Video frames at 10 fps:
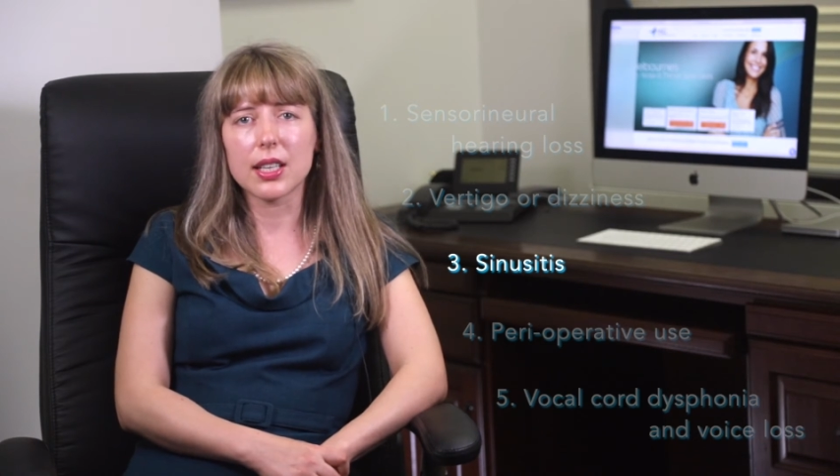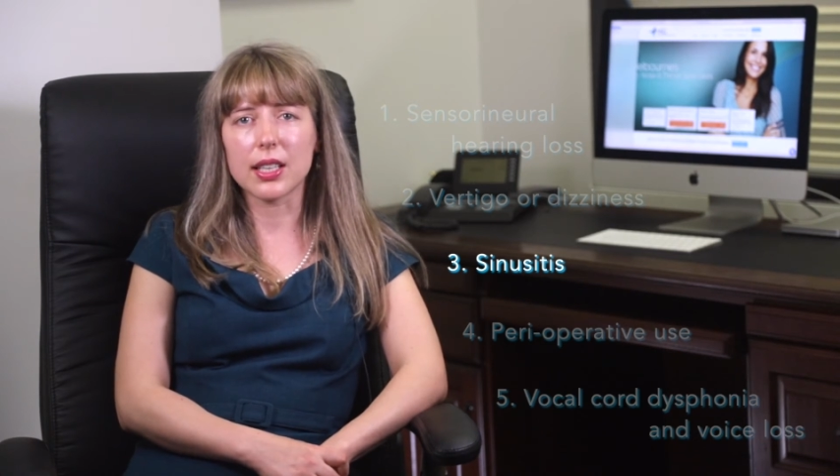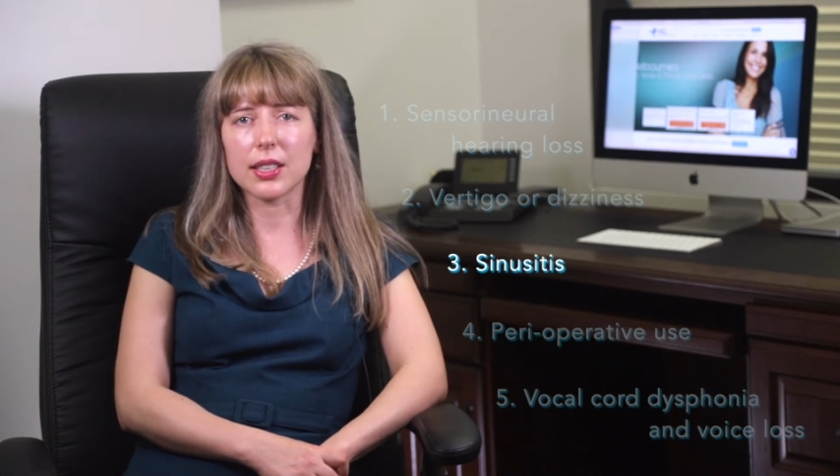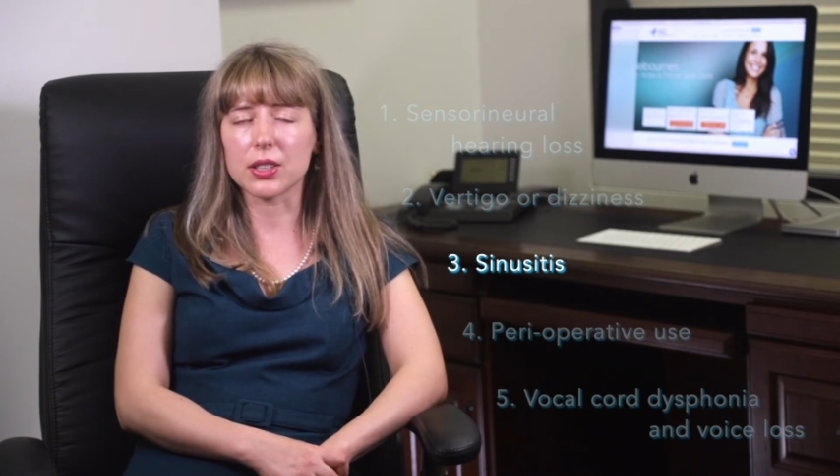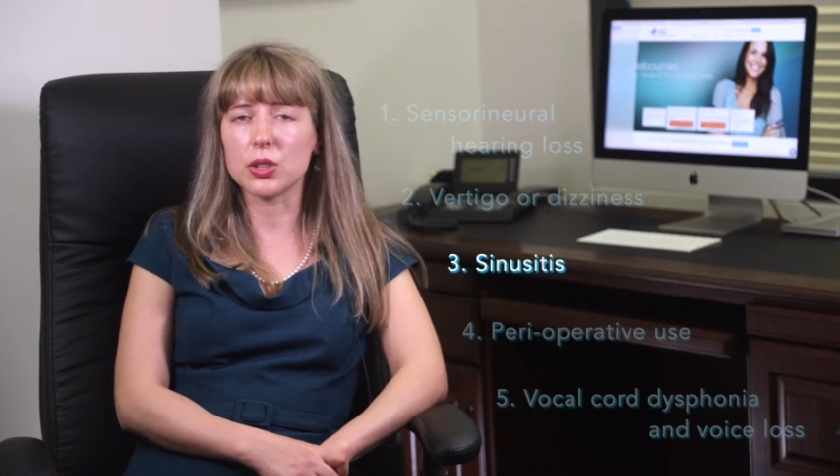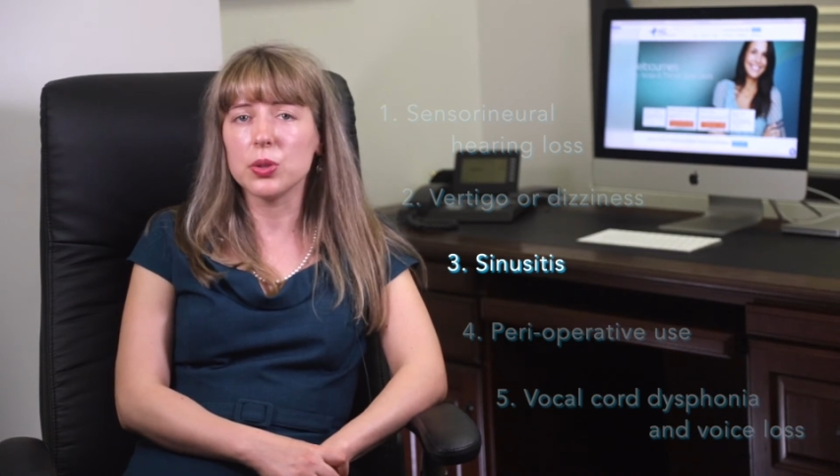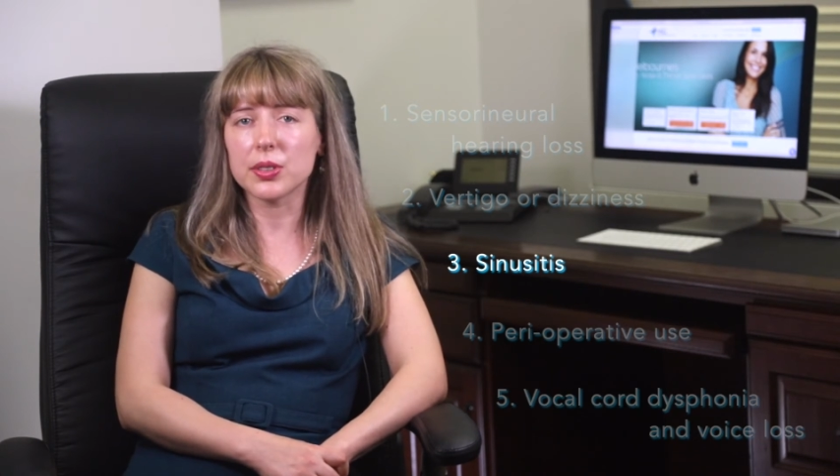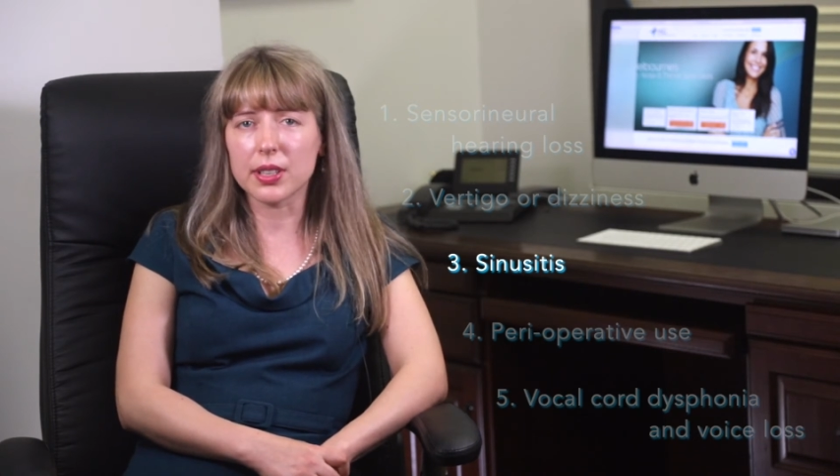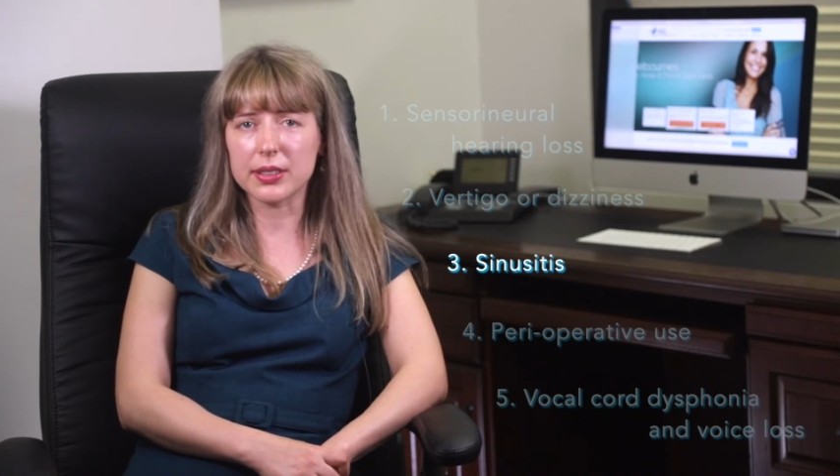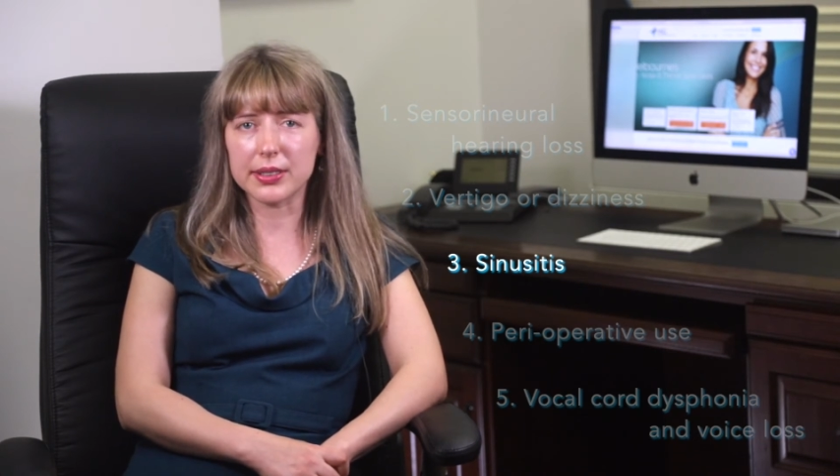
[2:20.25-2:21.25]
in acute
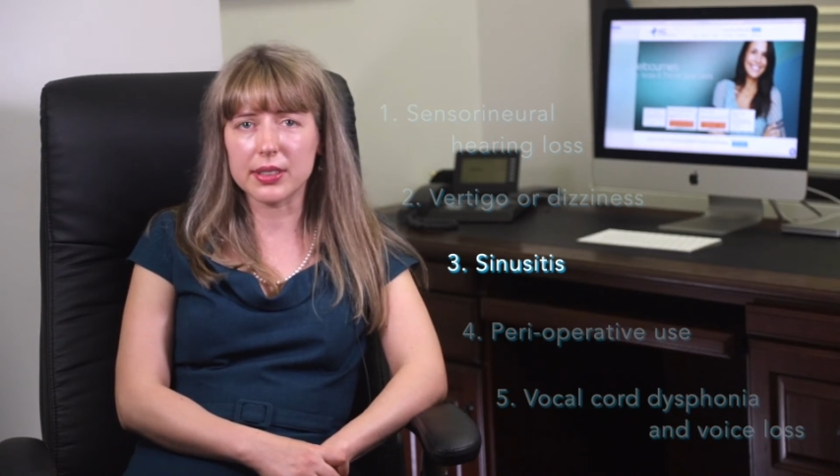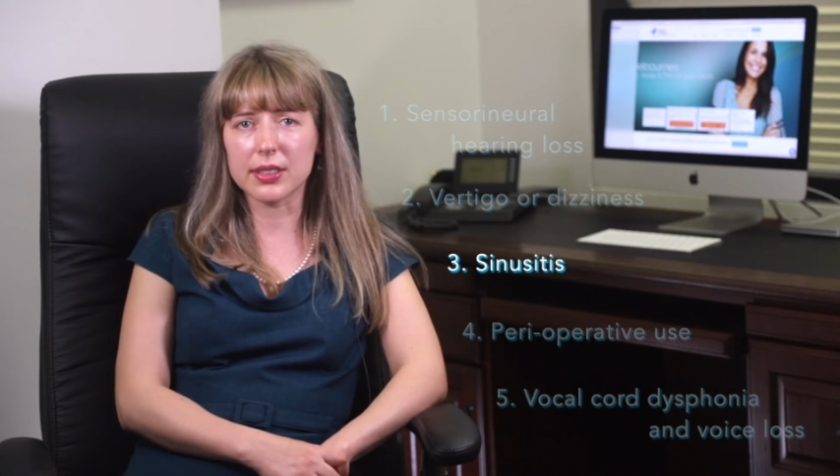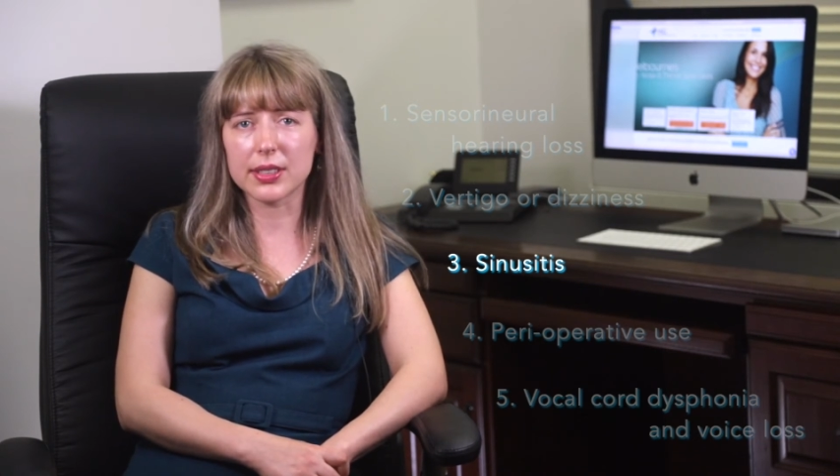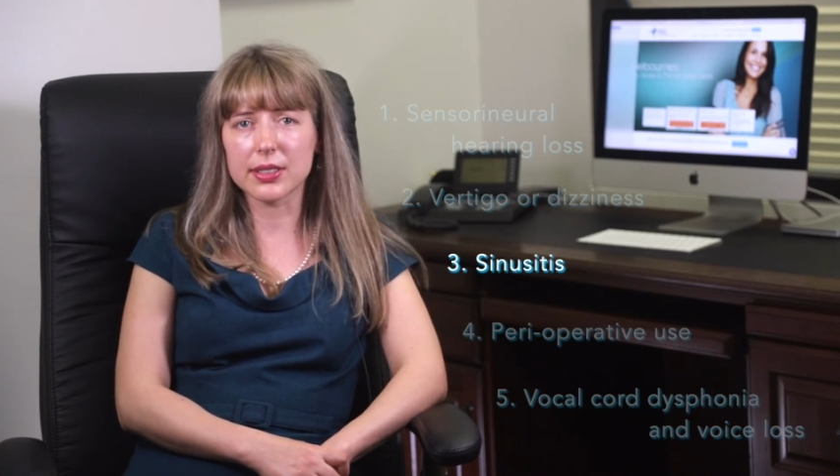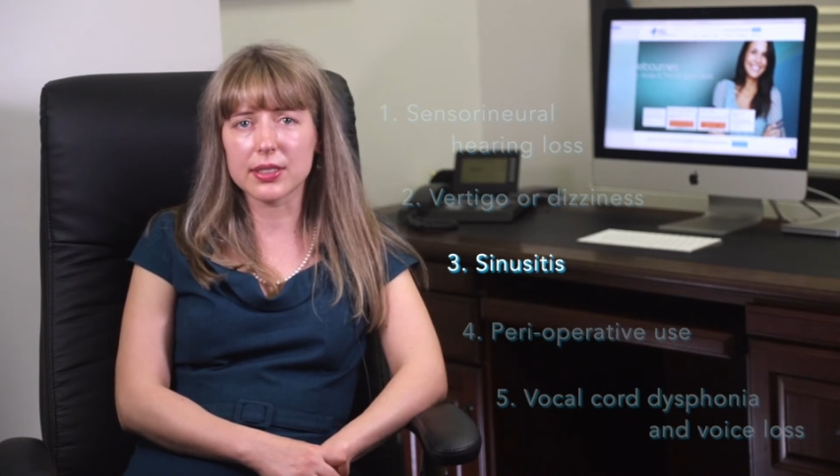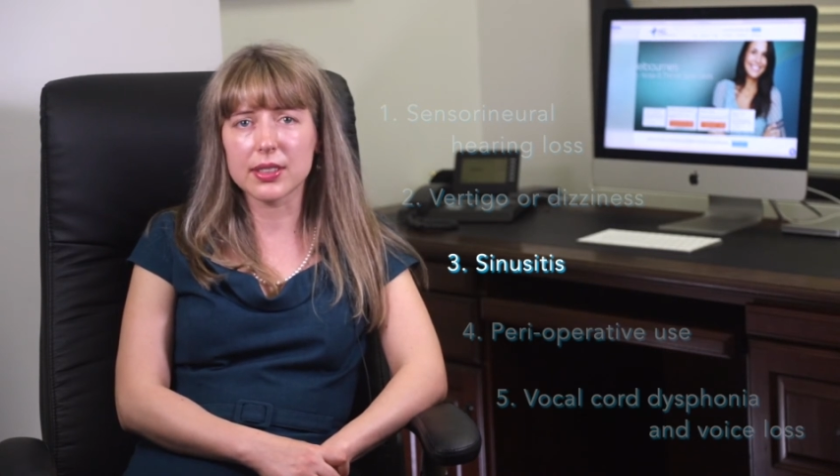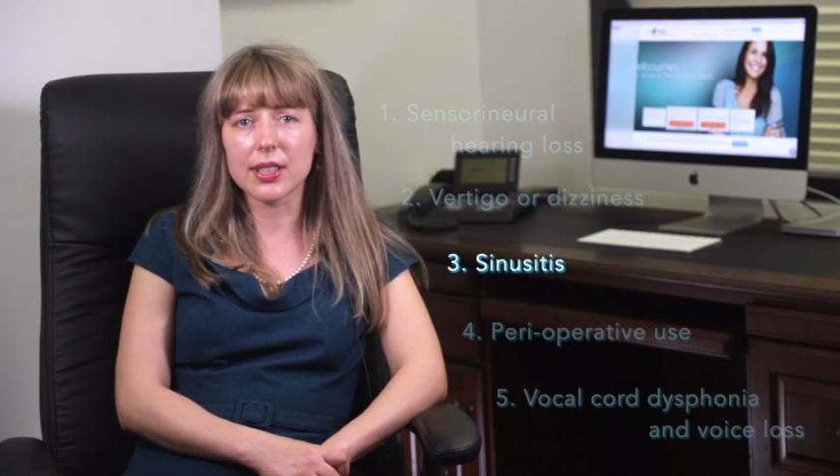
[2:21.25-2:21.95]
sinusitis,